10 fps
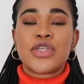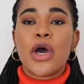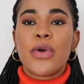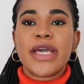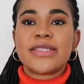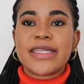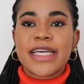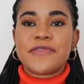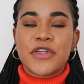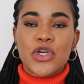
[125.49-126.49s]
So in
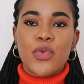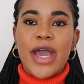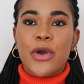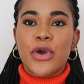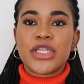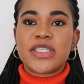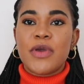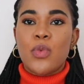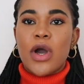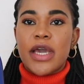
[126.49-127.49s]
today's video, we are going to
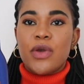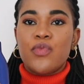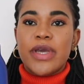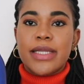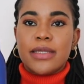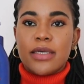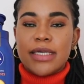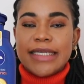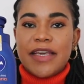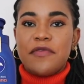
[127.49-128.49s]
be working with
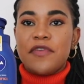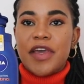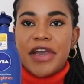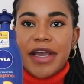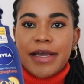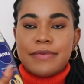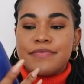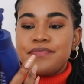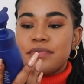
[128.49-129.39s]
the Nivea